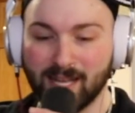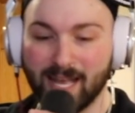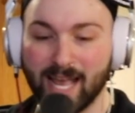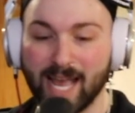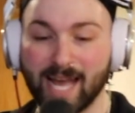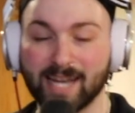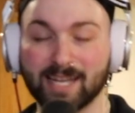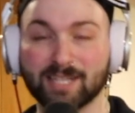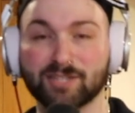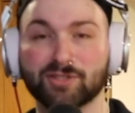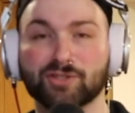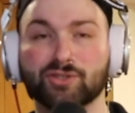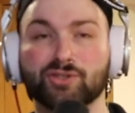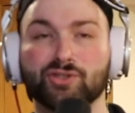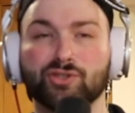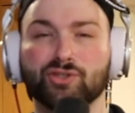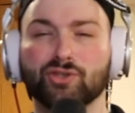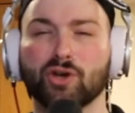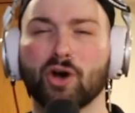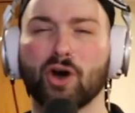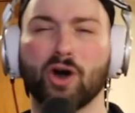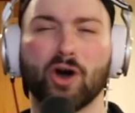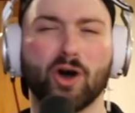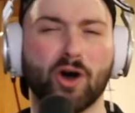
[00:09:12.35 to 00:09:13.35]
And it's
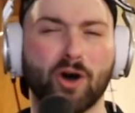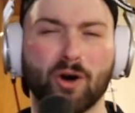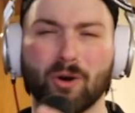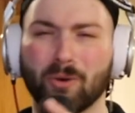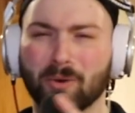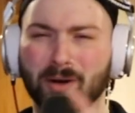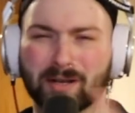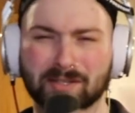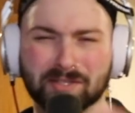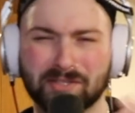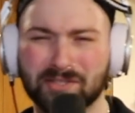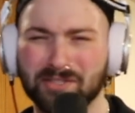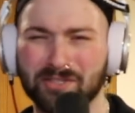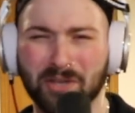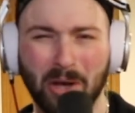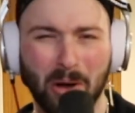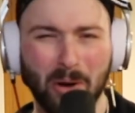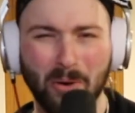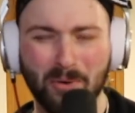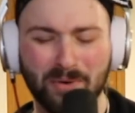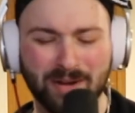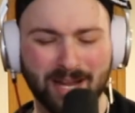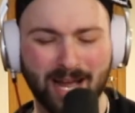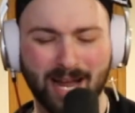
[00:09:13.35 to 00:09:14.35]
so
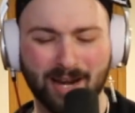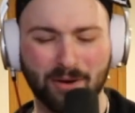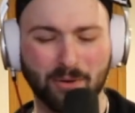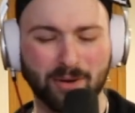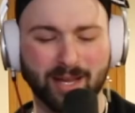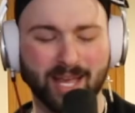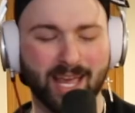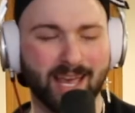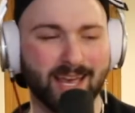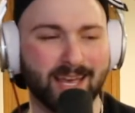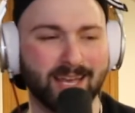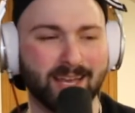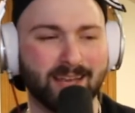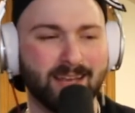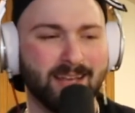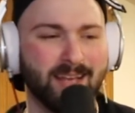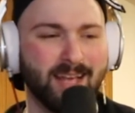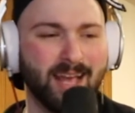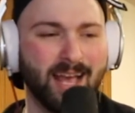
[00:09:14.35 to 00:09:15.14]
not okay.